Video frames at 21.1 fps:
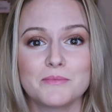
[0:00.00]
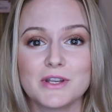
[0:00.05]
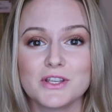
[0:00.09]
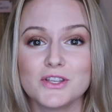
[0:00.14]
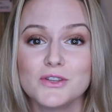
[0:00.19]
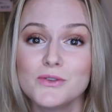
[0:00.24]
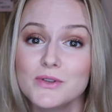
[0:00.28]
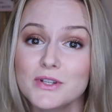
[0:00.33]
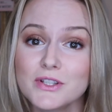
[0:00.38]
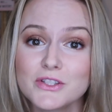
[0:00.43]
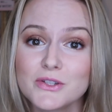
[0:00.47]
but
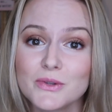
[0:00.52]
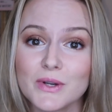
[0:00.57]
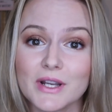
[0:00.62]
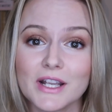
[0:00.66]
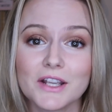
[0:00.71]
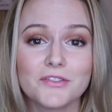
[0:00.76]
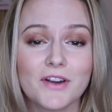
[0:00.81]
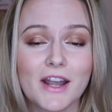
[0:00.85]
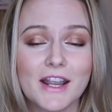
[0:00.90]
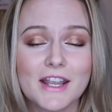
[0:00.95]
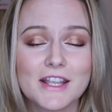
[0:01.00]
you can do it.
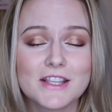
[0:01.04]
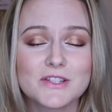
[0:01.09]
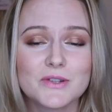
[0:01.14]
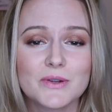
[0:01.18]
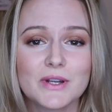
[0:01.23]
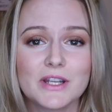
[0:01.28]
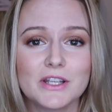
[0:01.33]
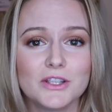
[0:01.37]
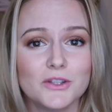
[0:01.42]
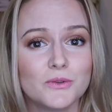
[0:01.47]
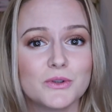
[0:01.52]
If I can do
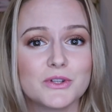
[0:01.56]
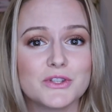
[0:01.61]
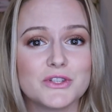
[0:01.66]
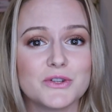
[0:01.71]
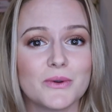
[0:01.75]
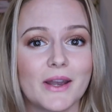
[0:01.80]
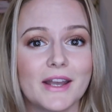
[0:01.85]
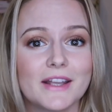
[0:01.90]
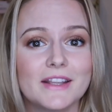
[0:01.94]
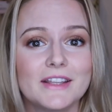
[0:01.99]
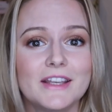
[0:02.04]
it, you can do
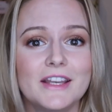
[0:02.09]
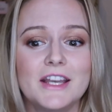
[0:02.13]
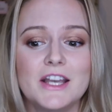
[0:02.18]
it.